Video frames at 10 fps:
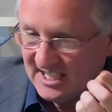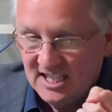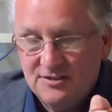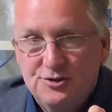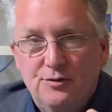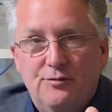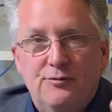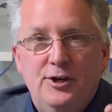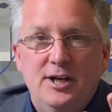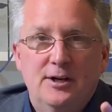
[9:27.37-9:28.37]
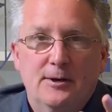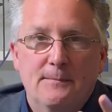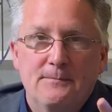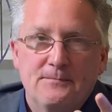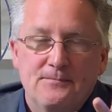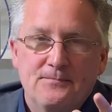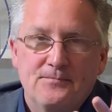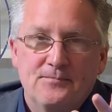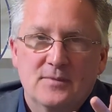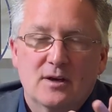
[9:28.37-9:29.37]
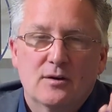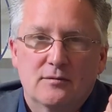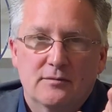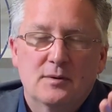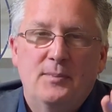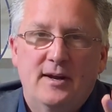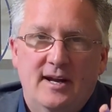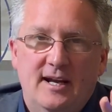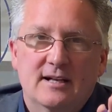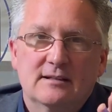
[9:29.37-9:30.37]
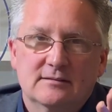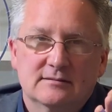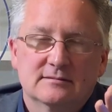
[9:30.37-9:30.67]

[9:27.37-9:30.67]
gives you freedom from the pain,